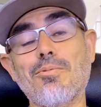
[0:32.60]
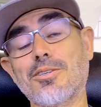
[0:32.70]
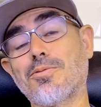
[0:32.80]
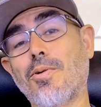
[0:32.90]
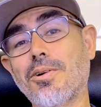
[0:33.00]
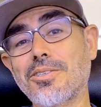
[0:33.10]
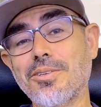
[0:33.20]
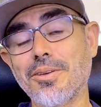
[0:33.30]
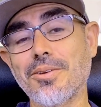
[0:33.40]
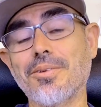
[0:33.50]
was forced
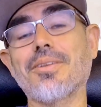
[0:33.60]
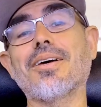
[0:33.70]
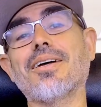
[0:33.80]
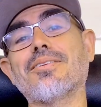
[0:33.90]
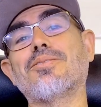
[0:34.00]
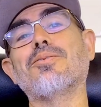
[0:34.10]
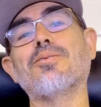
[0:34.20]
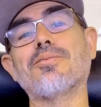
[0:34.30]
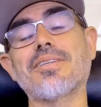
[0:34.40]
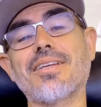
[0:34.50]
to
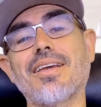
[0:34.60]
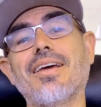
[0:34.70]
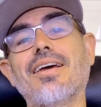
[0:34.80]
use it.